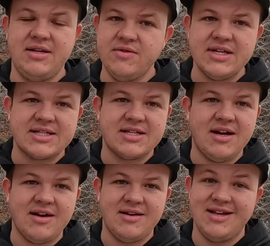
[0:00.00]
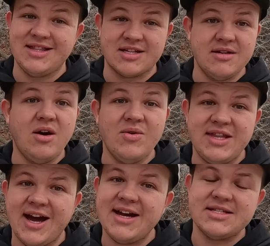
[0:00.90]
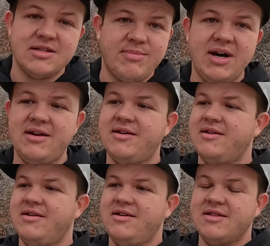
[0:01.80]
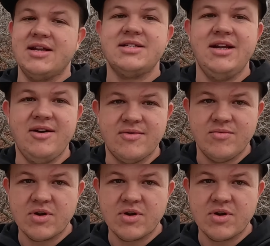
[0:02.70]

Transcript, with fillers: and you get stuck in the snow and the ice and the mud, let us know.